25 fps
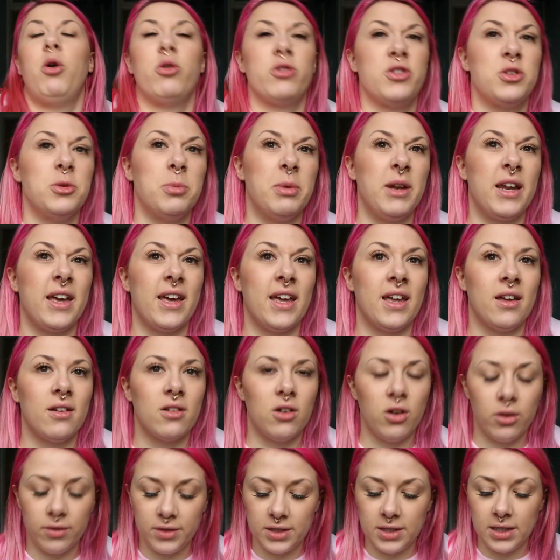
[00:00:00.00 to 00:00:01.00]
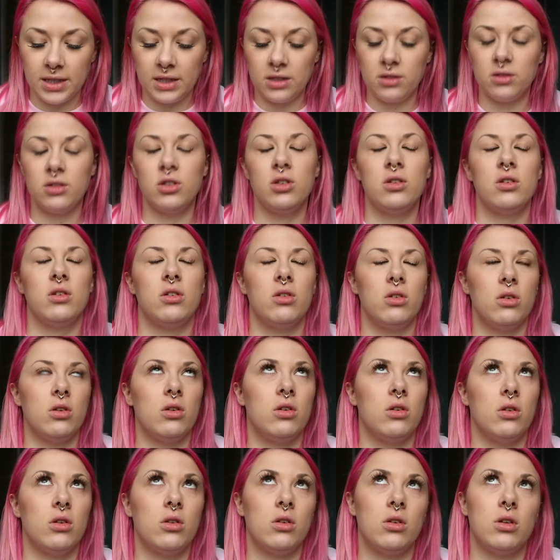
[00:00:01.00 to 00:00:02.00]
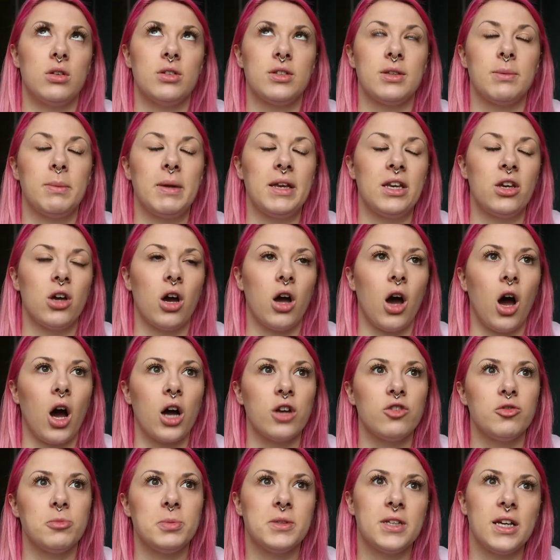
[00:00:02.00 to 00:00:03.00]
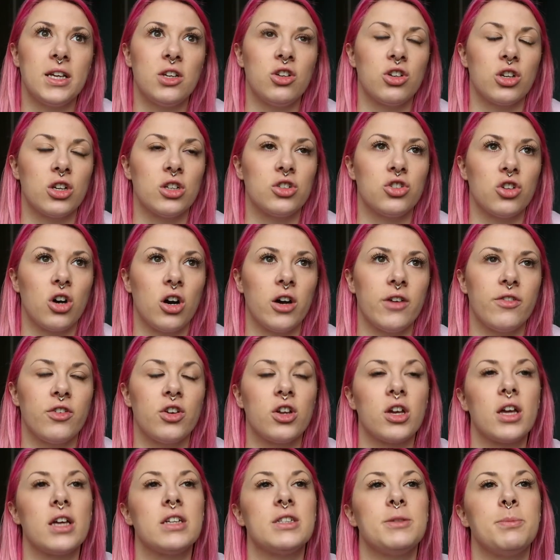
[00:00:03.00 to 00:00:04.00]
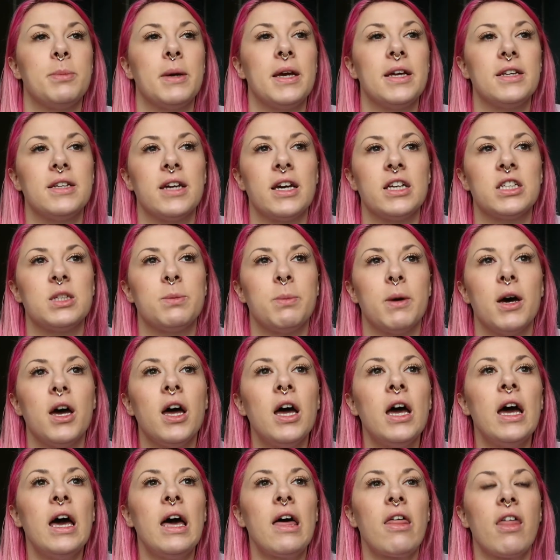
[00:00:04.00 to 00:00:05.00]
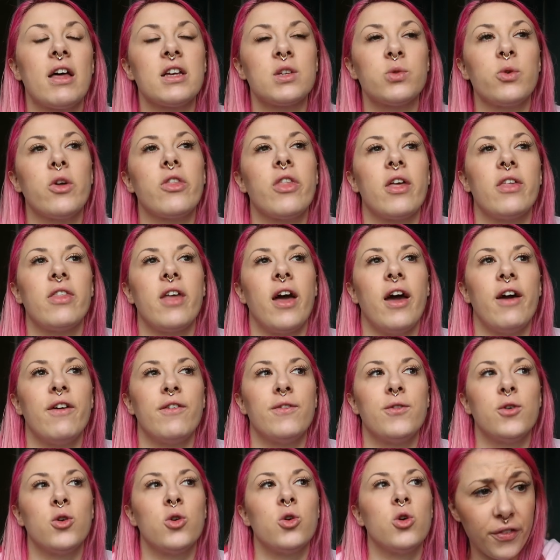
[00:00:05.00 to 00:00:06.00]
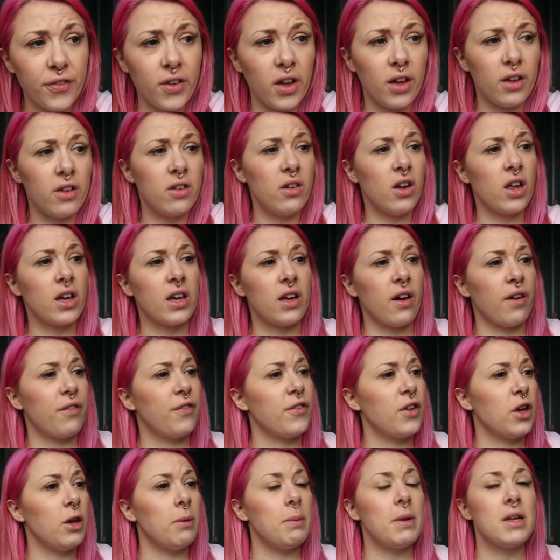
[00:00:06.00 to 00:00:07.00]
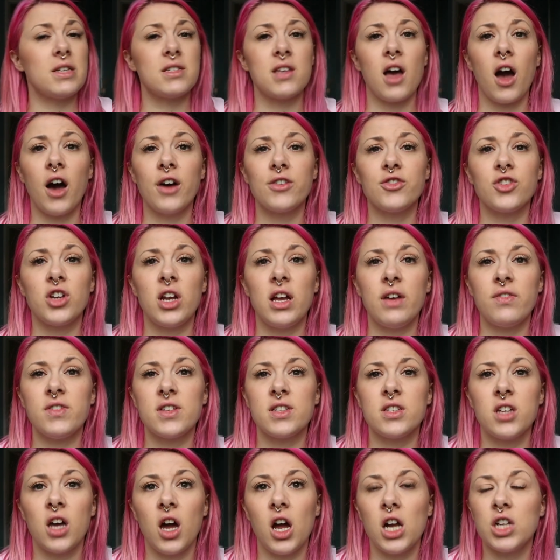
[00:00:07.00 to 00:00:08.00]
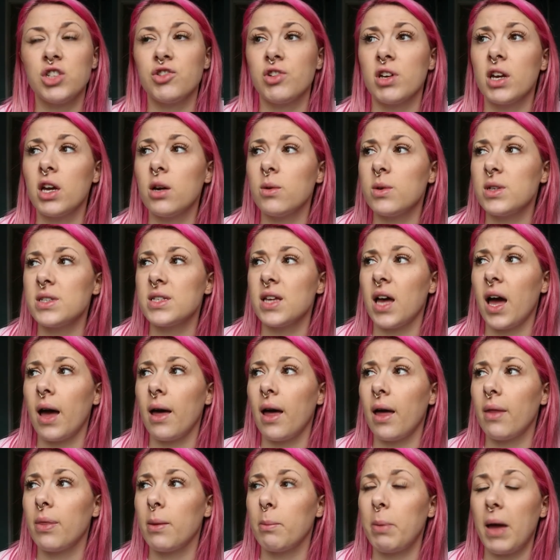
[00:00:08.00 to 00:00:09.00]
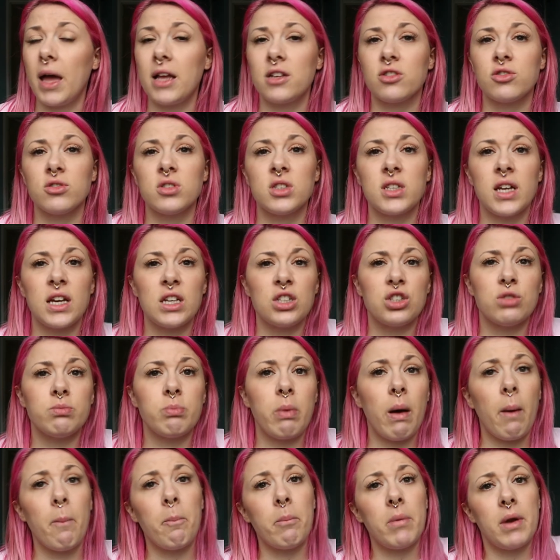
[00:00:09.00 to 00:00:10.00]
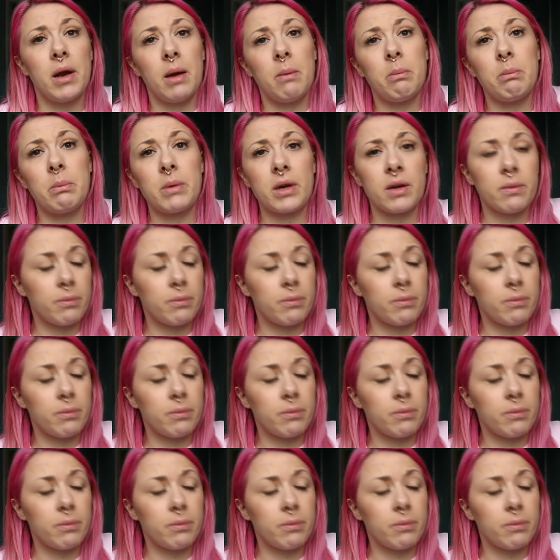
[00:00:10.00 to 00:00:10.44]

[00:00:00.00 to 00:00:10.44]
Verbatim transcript: possibly. Obviously, it doesn't mean you're 100% you're going to die if you don't get a smear test, but that's what they're there for. Uh, like a few minutes after I left the surgery, I was at the petrol station pumping up,